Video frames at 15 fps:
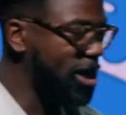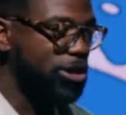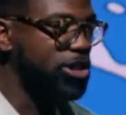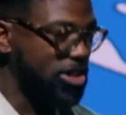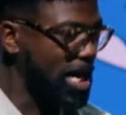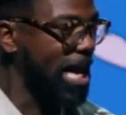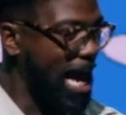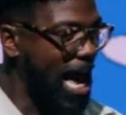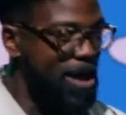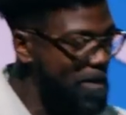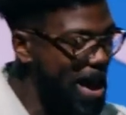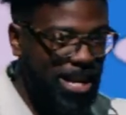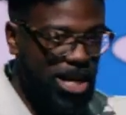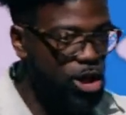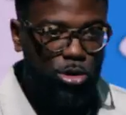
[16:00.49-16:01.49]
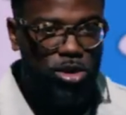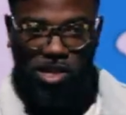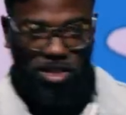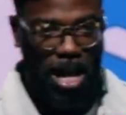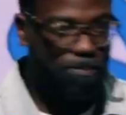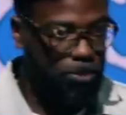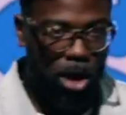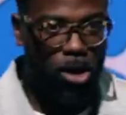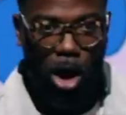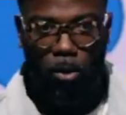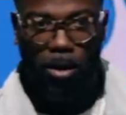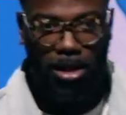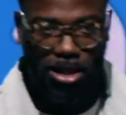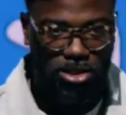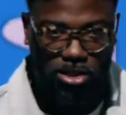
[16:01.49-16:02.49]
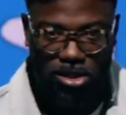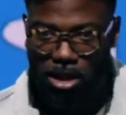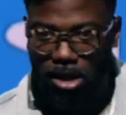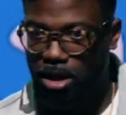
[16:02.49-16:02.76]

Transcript: you're just like, amen, and you just kept on going. It's,